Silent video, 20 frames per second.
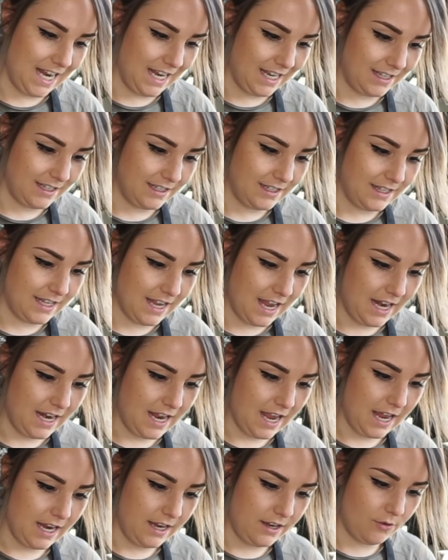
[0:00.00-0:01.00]
then
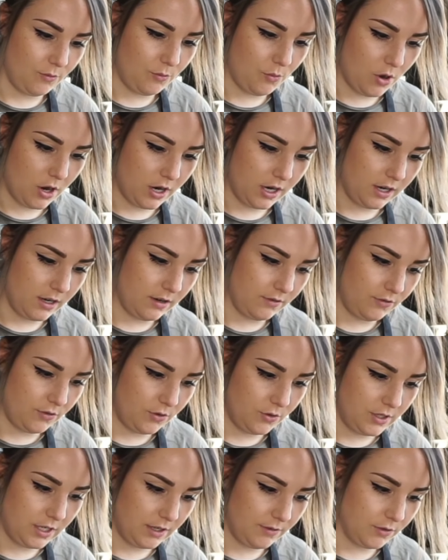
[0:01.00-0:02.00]
add the water and a few
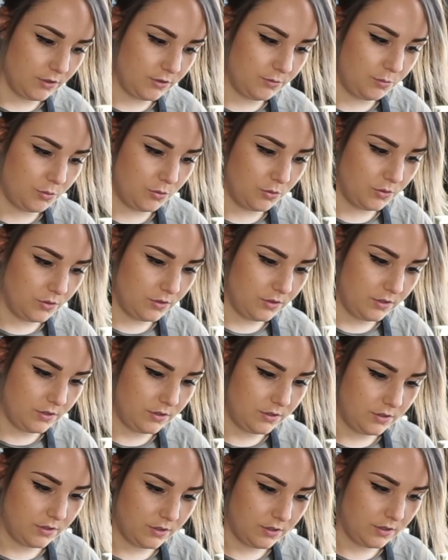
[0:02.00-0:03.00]

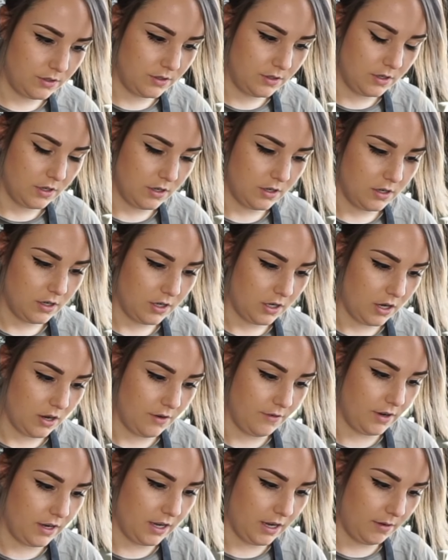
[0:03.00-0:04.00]
tablespoons of a
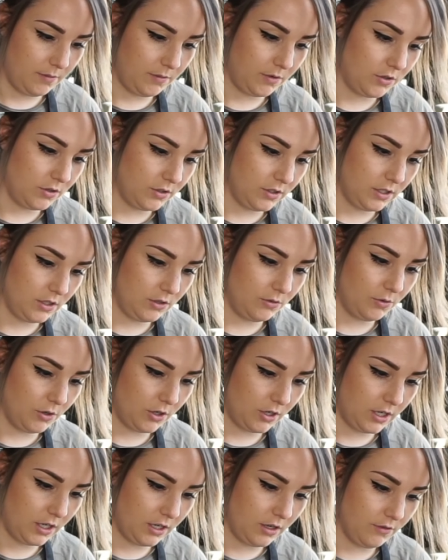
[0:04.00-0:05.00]
time and continue
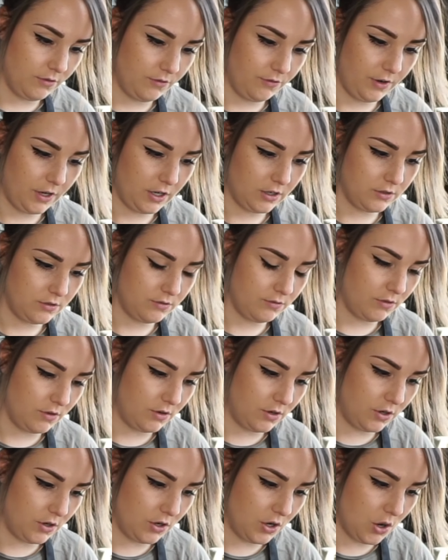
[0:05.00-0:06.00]
working your fingers through the
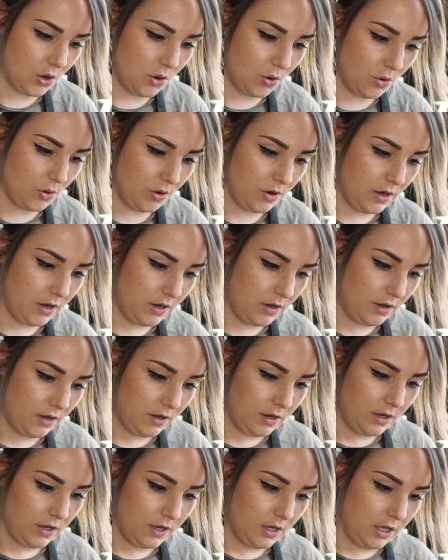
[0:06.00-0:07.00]
dough.
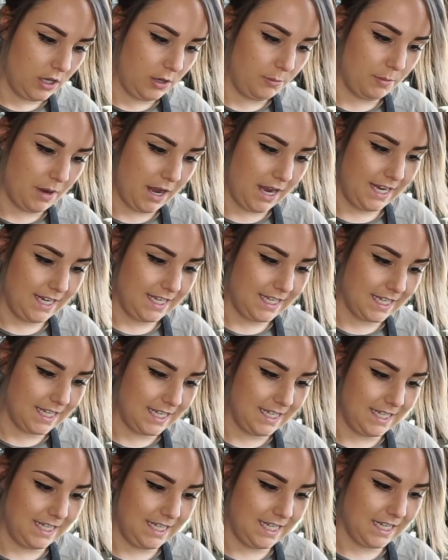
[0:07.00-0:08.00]
Might
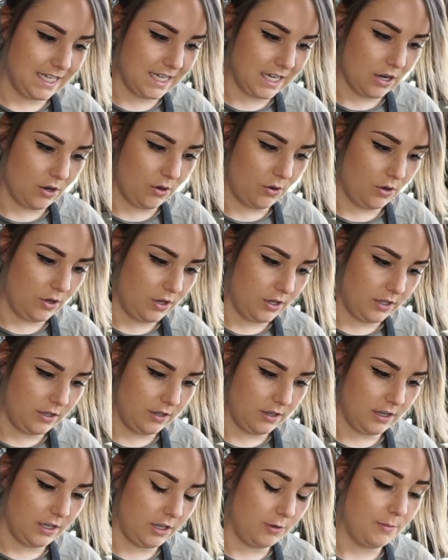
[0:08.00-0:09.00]
need all the,
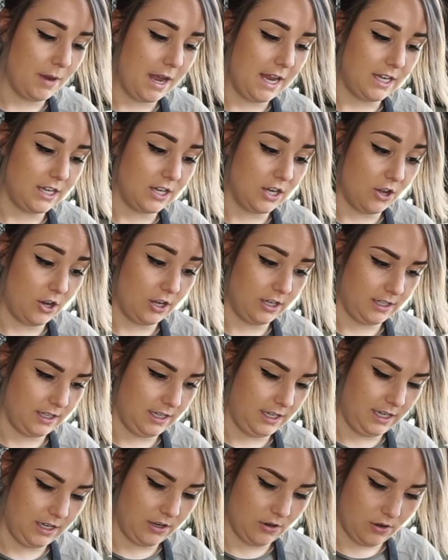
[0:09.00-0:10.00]
you might not
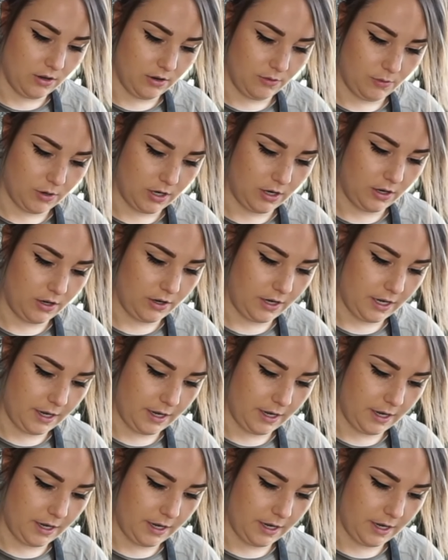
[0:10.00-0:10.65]
need all the water. Okay.